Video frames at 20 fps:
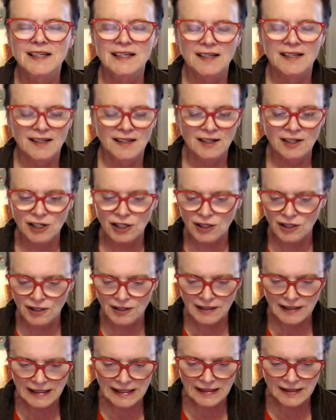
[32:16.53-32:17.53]
Oh,
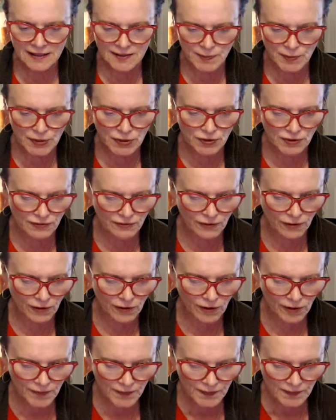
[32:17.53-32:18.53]
it is
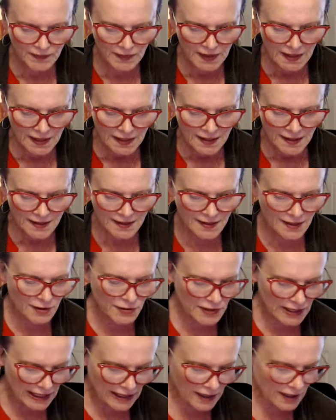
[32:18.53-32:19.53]
beautiful. So
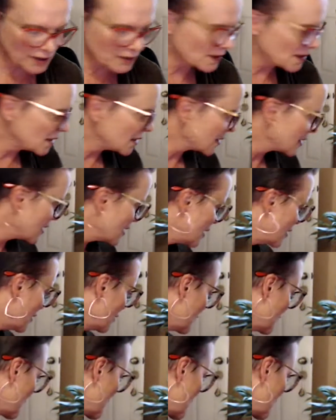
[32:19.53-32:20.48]
thank you, Indigo.